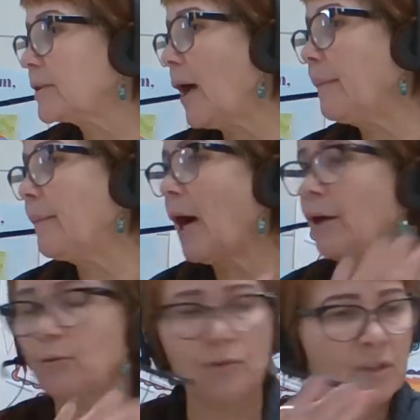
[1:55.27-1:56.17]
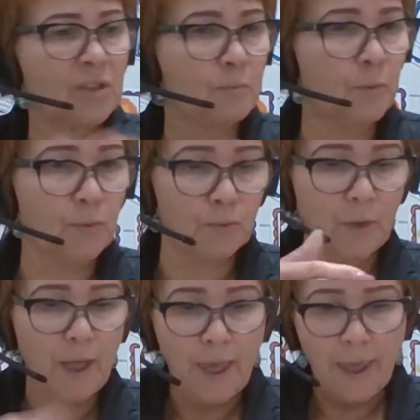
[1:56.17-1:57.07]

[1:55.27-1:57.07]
time I use a spoon